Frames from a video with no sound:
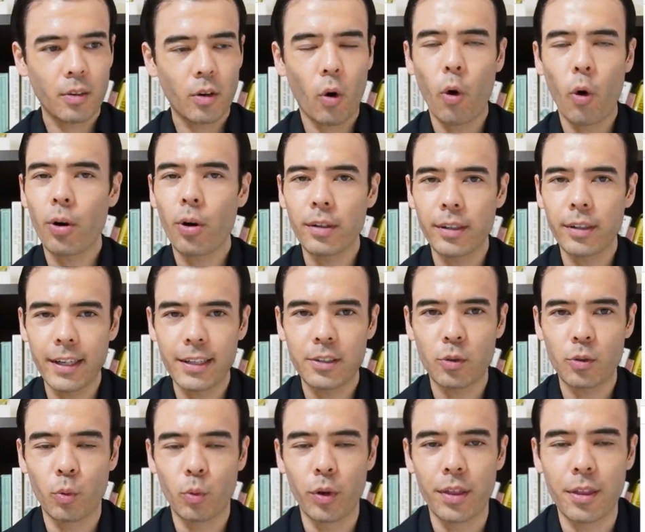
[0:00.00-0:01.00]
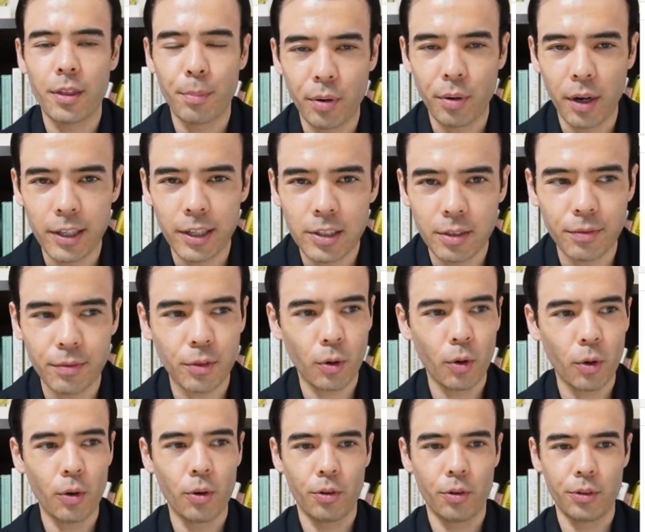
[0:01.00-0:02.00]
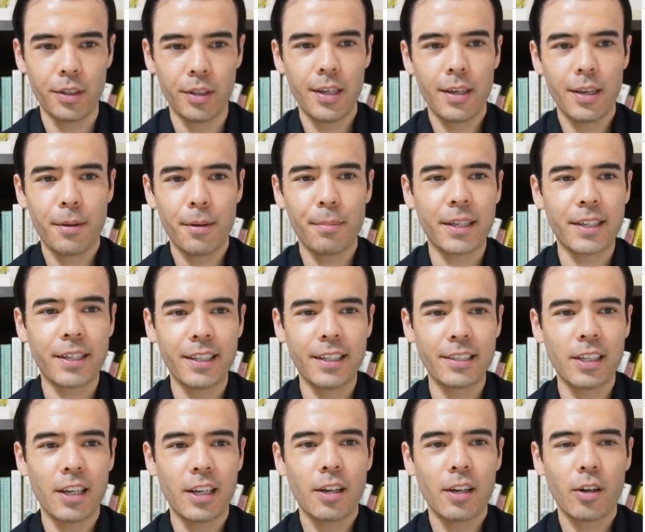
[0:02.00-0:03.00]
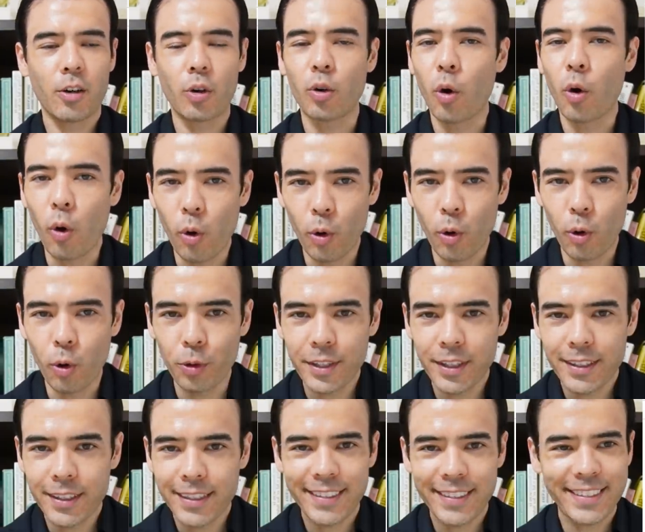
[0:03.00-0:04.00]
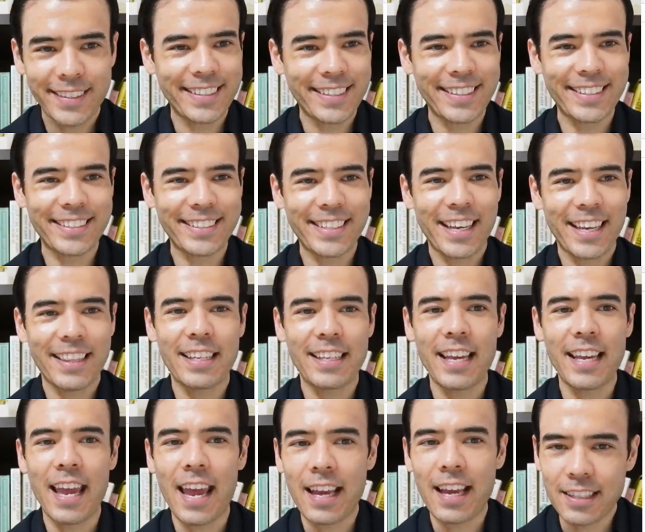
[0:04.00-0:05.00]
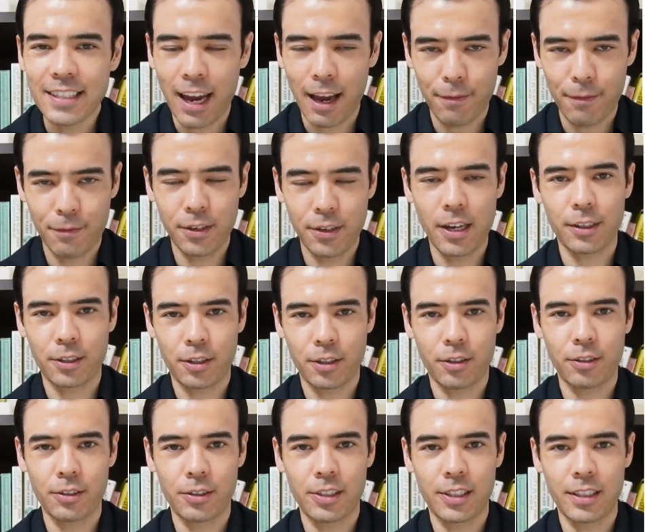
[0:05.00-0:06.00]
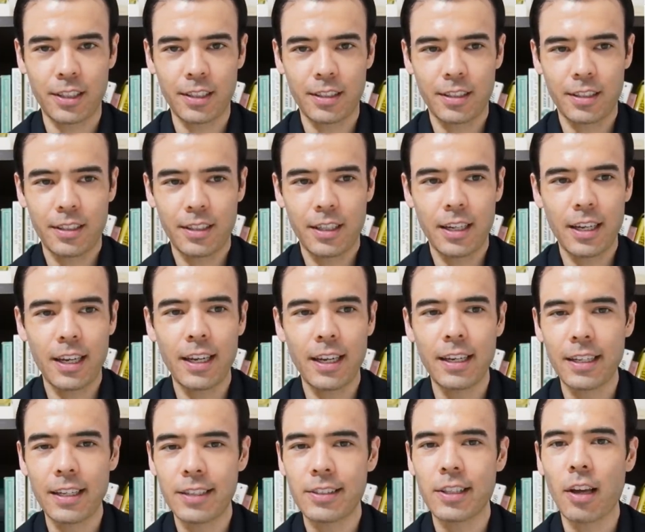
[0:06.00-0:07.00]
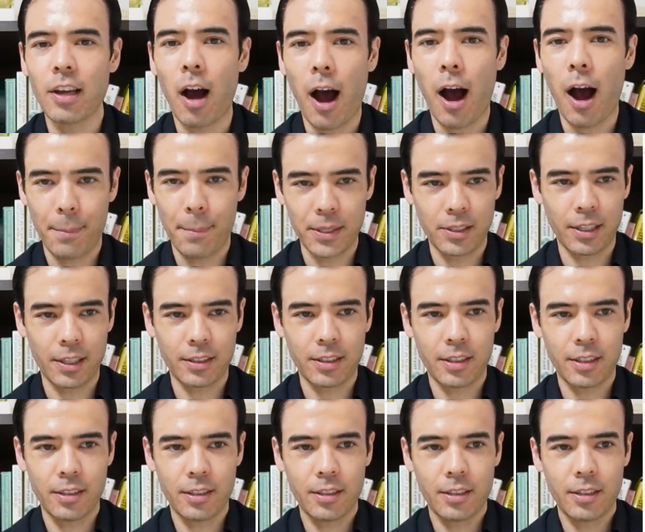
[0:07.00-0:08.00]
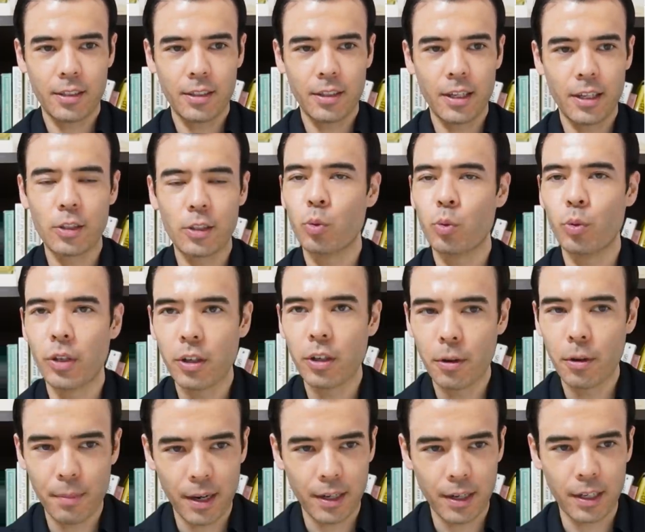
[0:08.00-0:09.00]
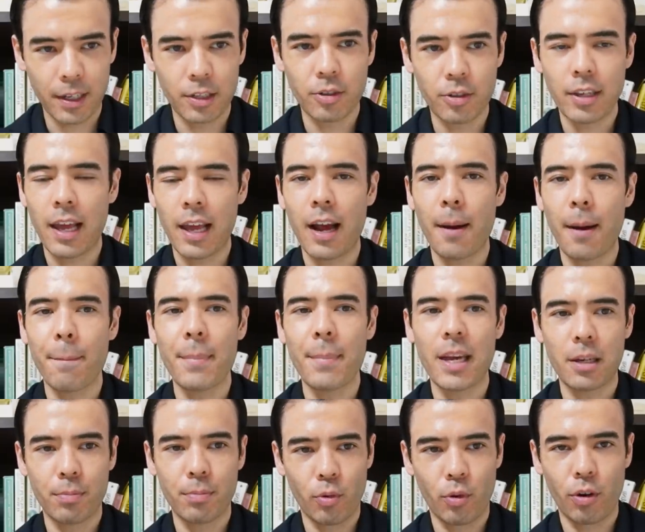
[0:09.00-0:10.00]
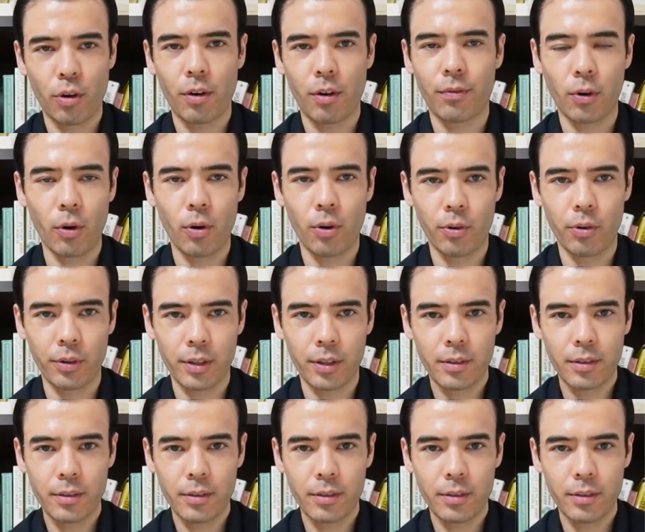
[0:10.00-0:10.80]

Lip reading: correlates with the price of gold because gold is the anti-fiat currency. It is the opposite. It's real money. You cannot make more of gold.